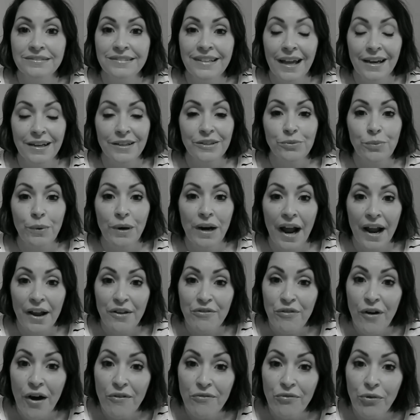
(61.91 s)
That is what I
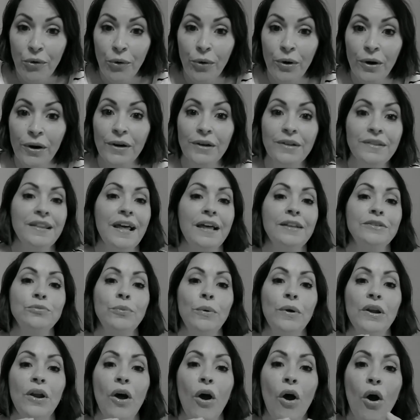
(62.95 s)
fought for. That's
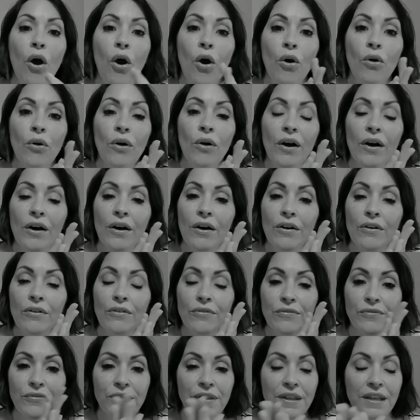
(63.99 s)
what all
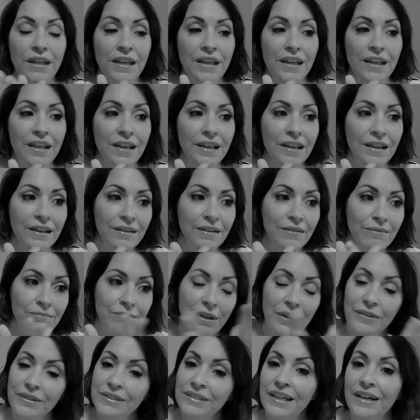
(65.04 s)
of the
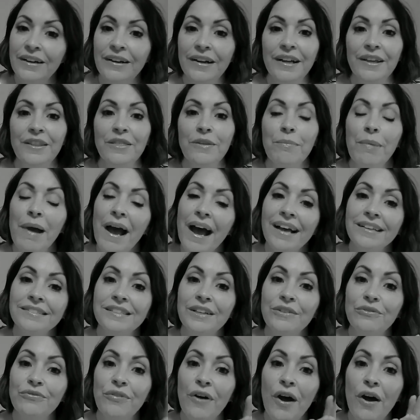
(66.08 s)
military in the past
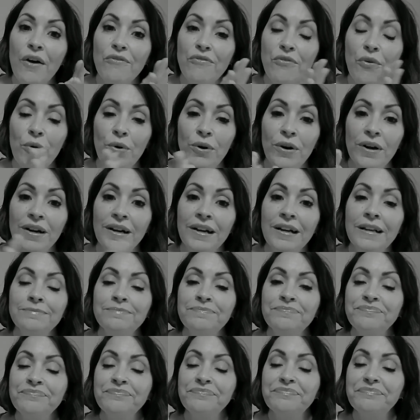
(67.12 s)
have fought for.
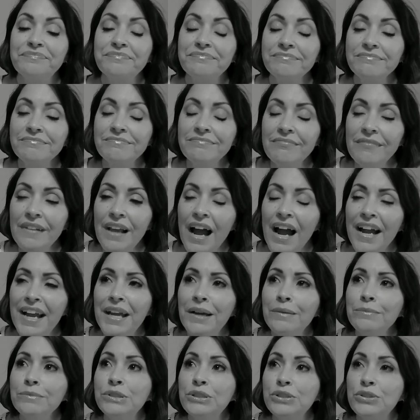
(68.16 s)
I
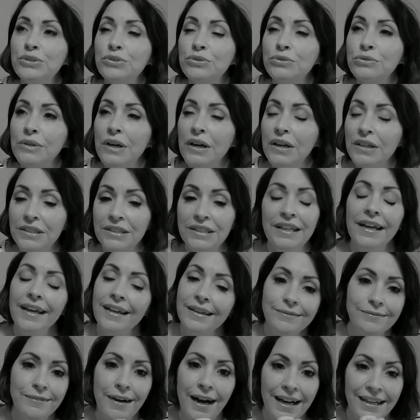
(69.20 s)
am
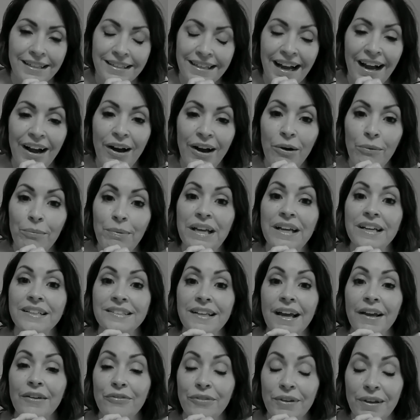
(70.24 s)
struggling right now because
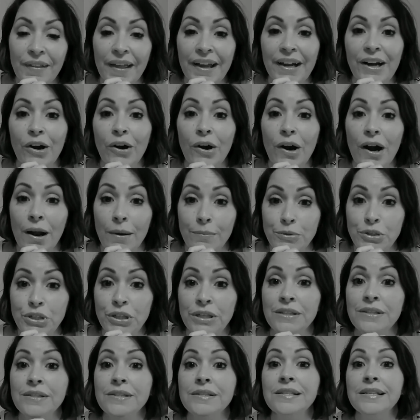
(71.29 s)
I feel like our
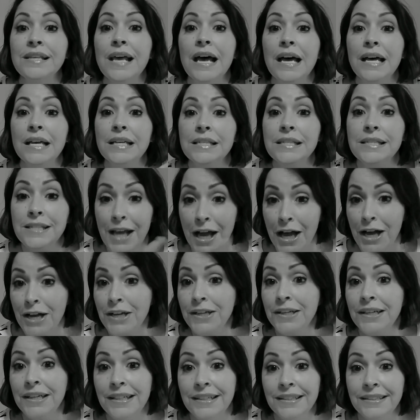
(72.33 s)
options
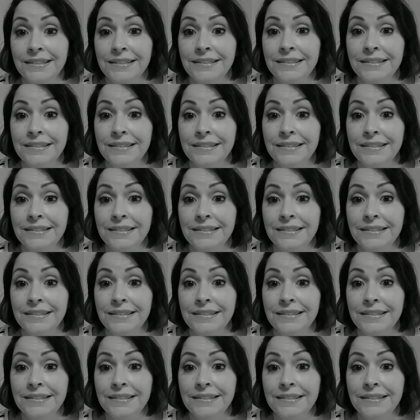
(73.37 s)
suck."